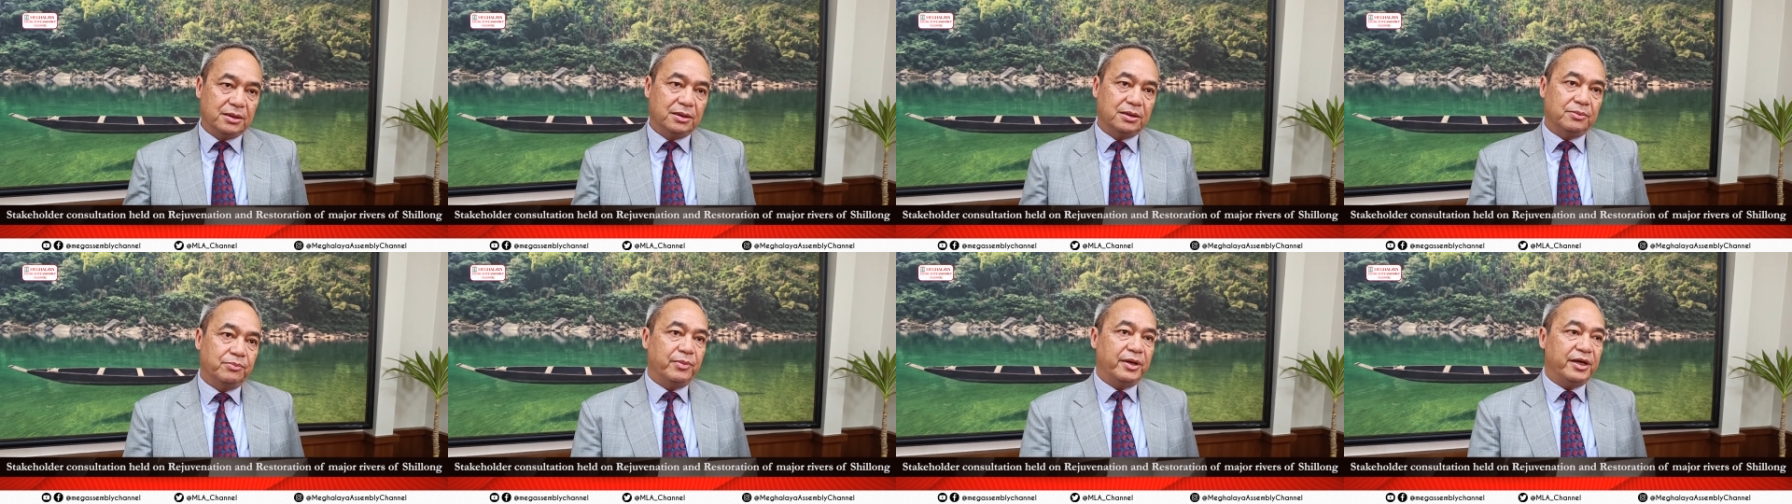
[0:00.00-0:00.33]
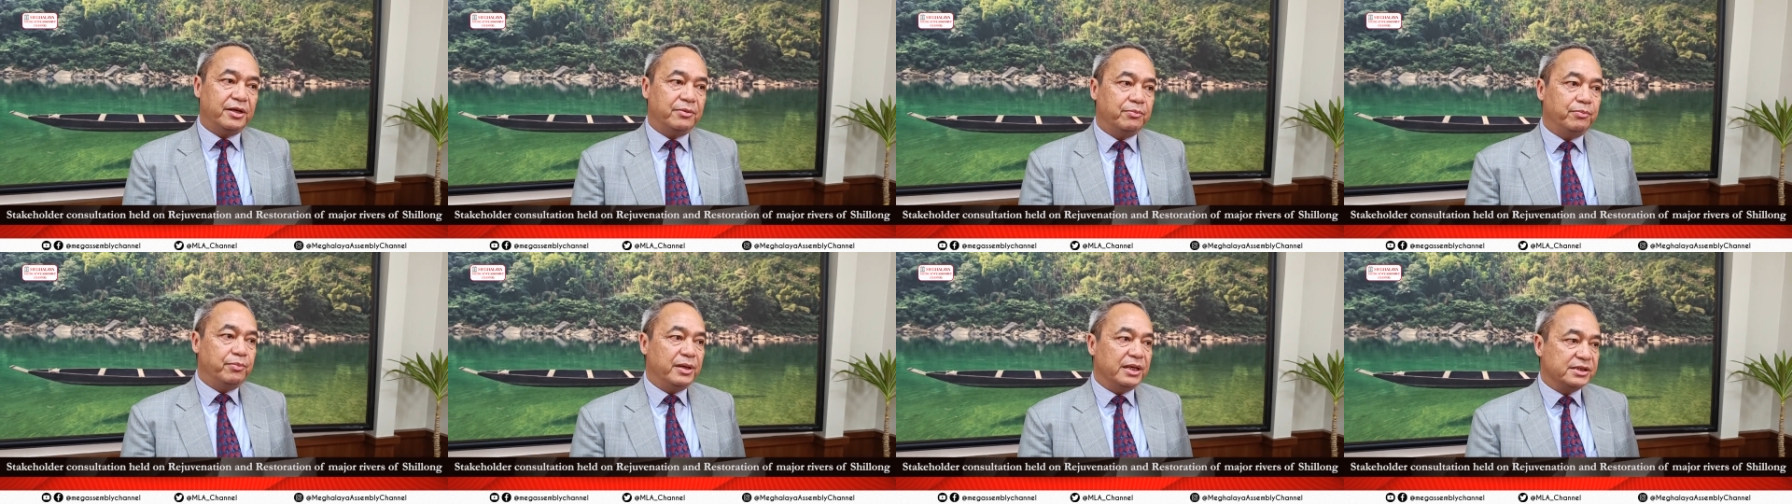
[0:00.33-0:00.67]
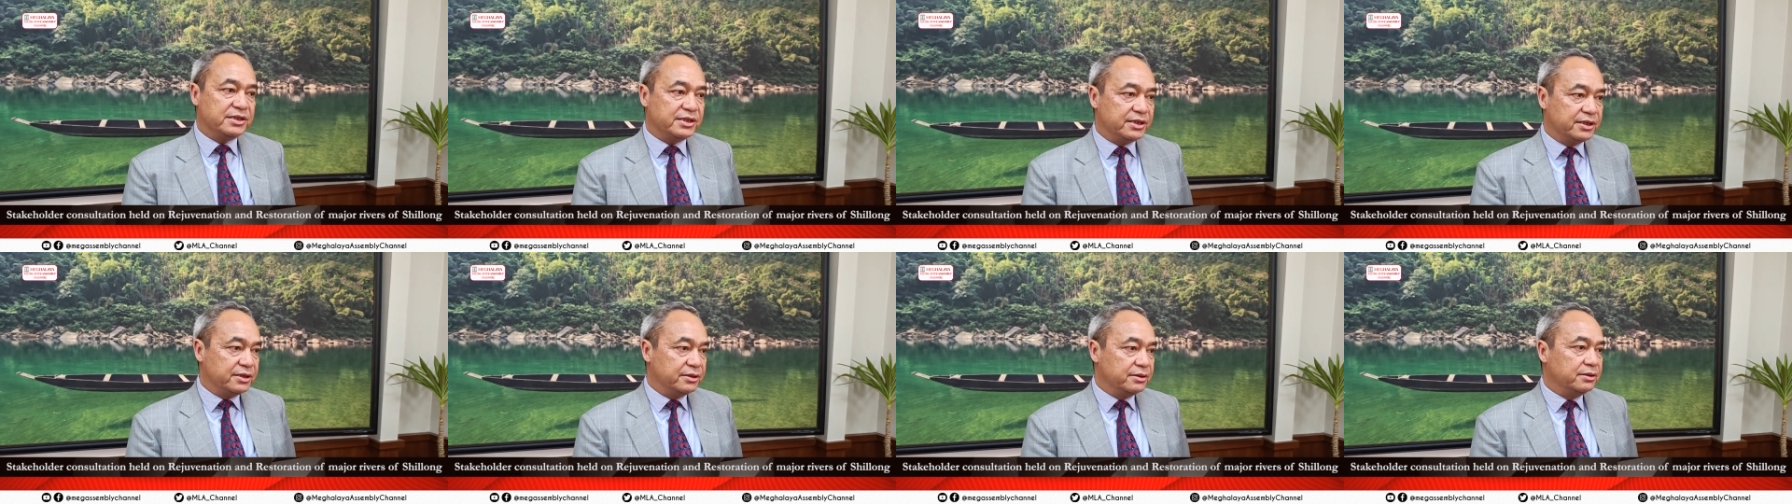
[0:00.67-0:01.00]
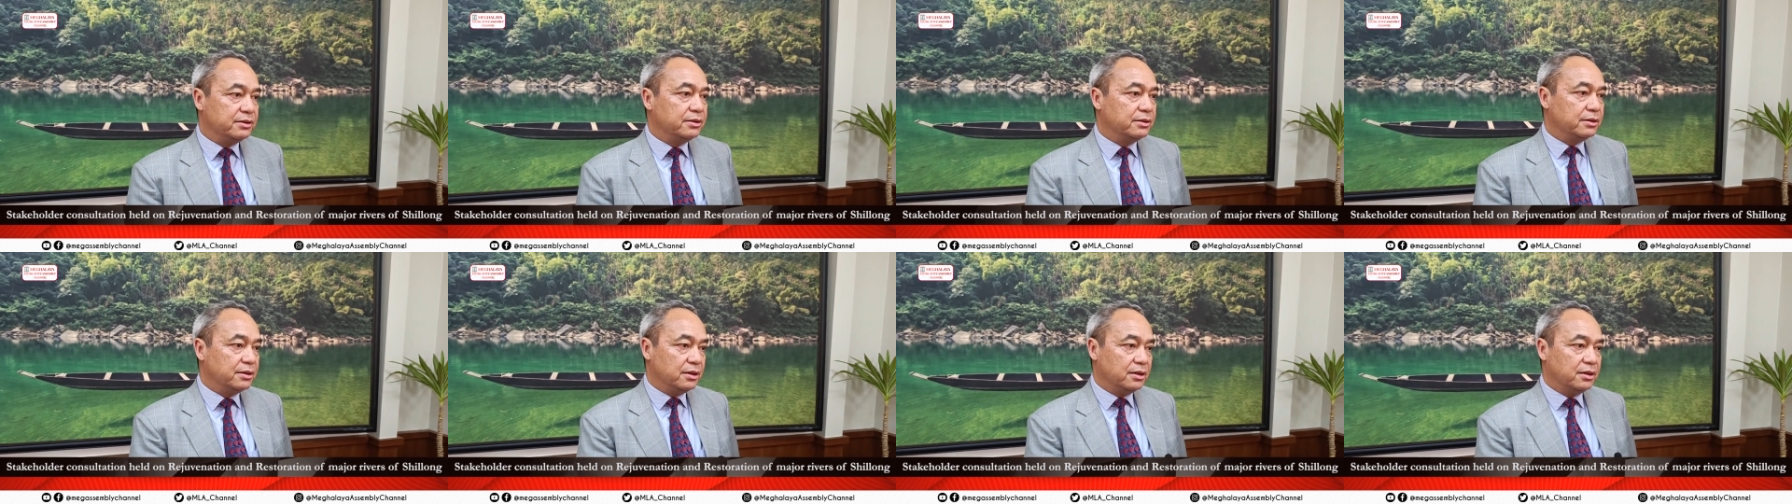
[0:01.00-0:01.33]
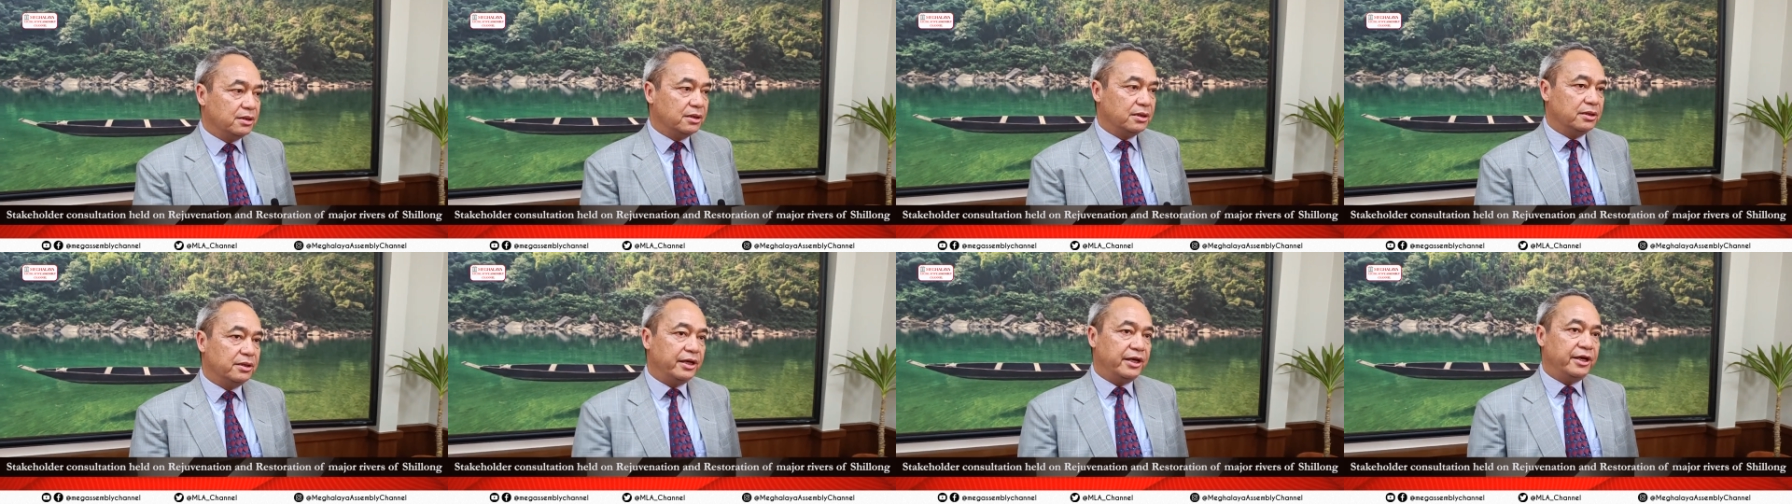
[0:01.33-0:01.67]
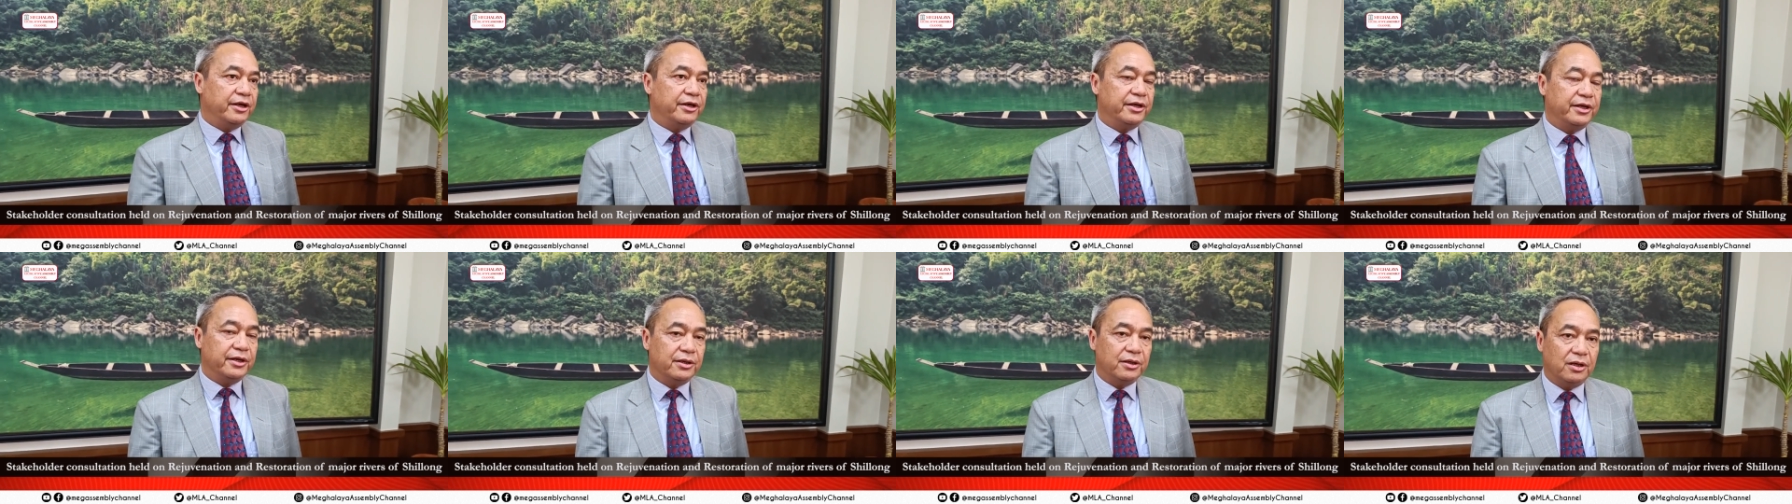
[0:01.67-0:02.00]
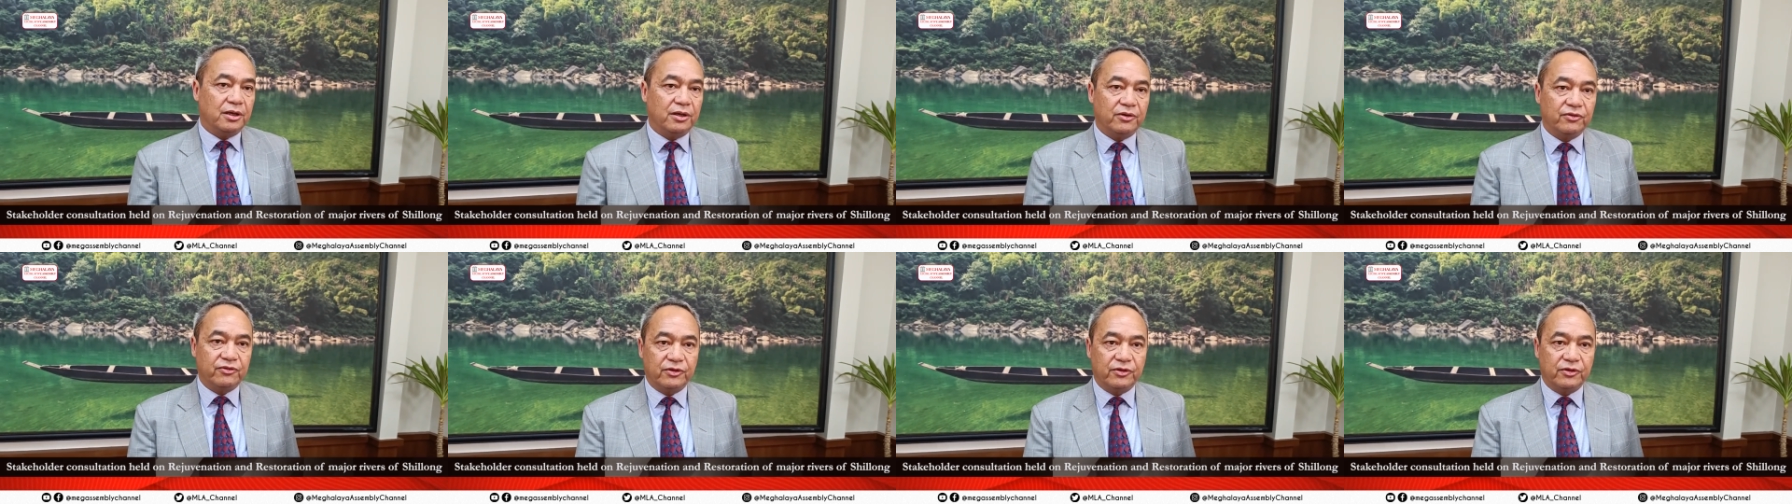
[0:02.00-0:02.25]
main basin area of